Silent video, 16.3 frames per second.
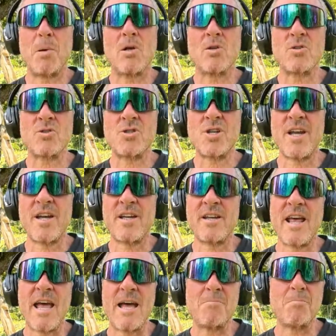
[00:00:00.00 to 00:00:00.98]
Pulse
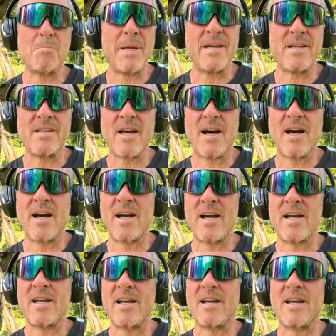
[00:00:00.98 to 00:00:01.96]
Chain and
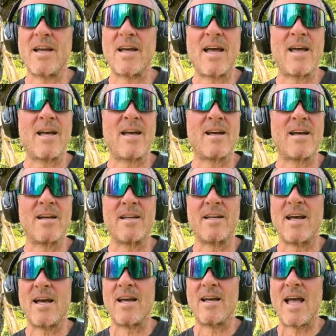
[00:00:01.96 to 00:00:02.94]
pDAI
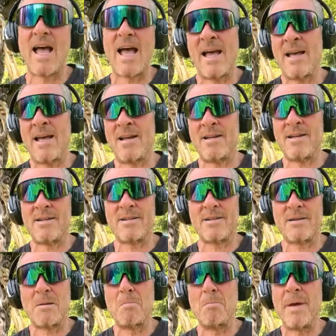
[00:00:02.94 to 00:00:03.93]

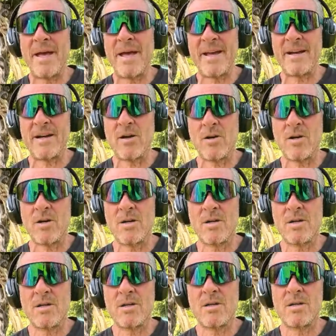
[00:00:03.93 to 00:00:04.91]
and Bear
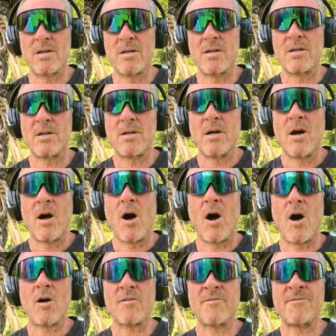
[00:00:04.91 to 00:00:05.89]

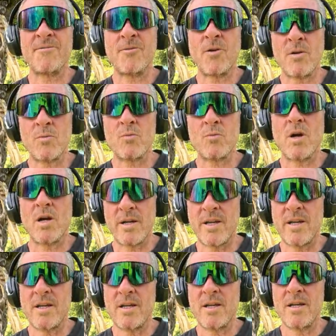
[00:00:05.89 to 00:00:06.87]
are front
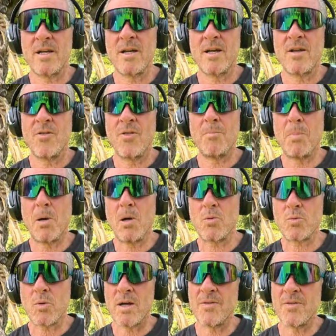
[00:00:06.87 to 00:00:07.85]
running the
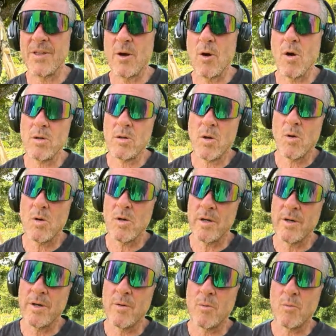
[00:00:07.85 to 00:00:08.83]
bull run, the
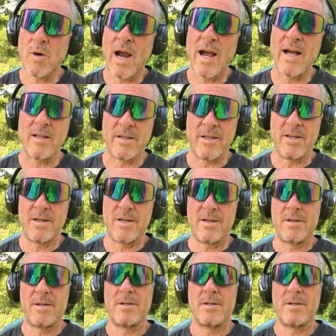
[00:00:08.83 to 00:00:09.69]
altcoin rally,